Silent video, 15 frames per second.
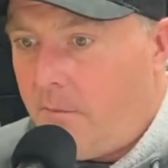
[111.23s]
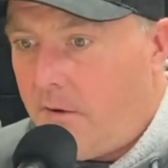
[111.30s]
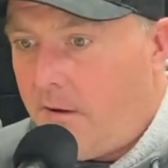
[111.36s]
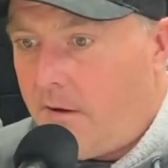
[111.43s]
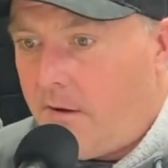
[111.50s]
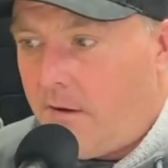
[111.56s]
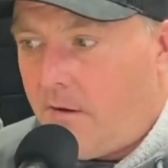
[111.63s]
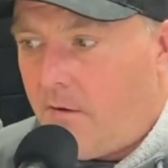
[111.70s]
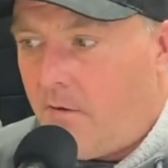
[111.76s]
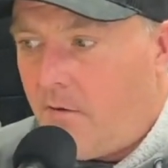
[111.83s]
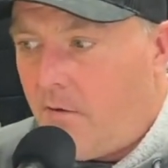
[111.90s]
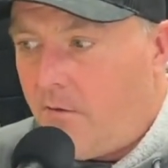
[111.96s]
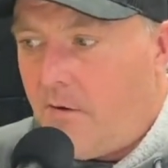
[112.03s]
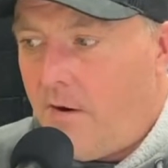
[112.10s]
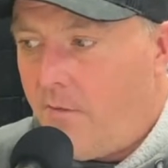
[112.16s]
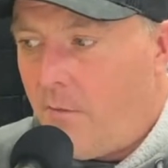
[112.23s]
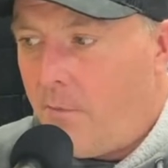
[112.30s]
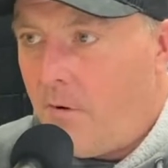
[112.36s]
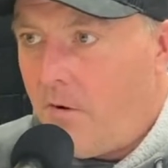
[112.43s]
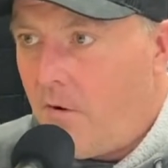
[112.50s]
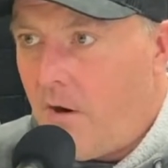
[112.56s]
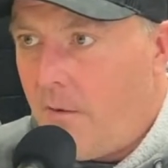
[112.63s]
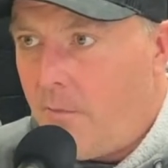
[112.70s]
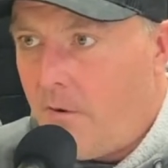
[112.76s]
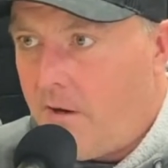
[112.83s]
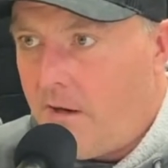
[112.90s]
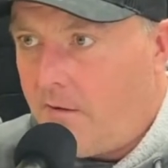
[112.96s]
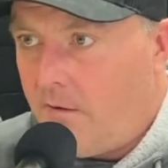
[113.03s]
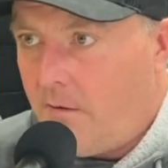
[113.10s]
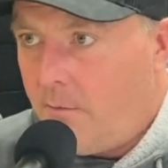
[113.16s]
But like, you've never, you're not
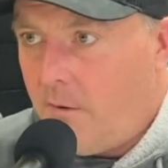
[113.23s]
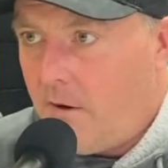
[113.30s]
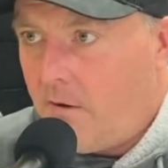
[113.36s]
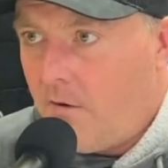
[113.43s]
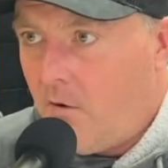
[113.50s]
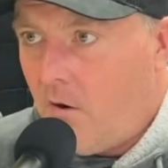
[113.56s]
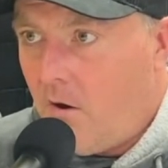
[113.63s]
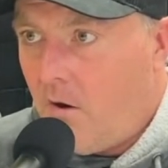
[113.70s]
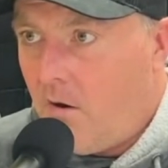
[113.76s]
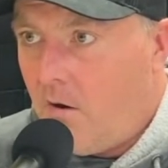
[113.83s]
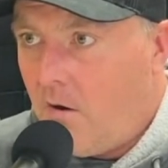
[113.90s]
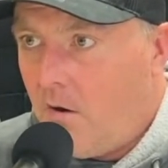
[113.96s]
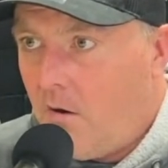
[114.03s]
protecting the puck at all.